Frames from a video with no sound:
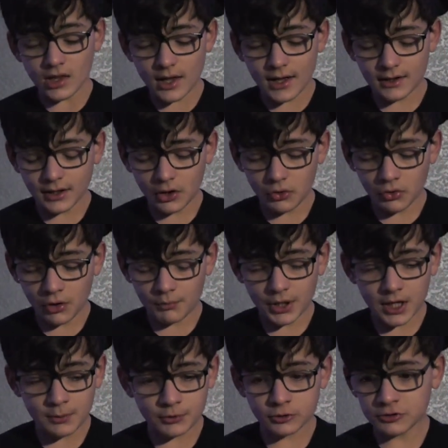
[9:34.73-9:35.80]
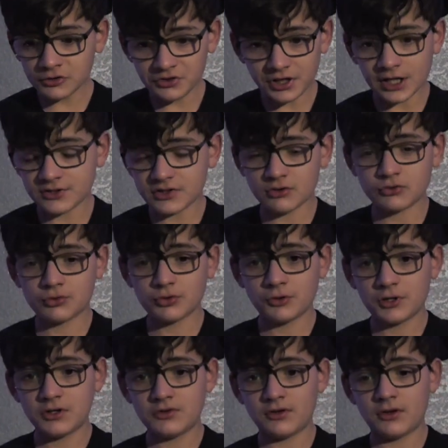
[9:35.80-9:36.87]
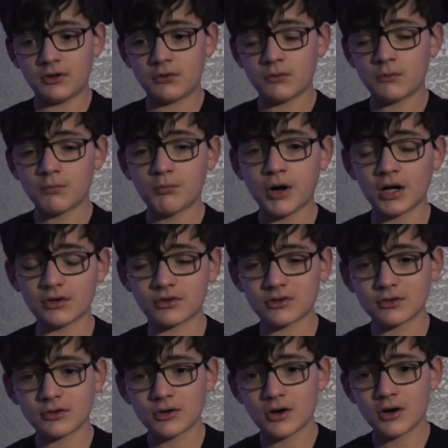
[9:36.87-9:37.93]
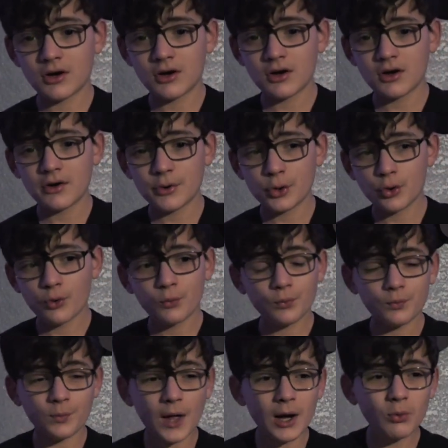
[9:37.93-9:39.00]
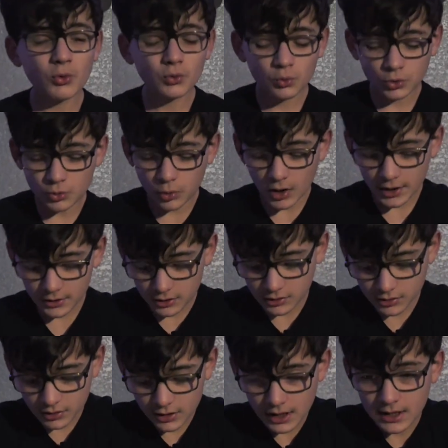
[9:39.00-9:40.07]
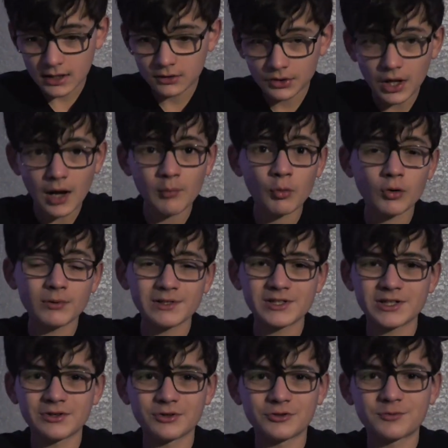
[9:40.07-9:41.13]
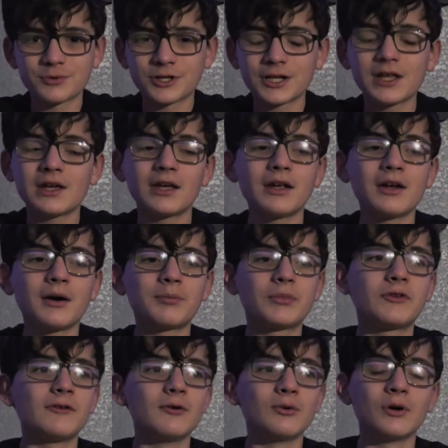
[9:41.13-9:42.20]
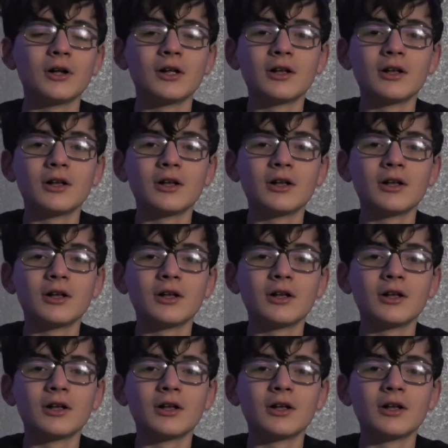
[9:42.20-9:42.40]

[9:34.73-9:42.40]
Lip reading: And now, on paper, that sounds really easy, but that would require a lot more materials, bringing it up to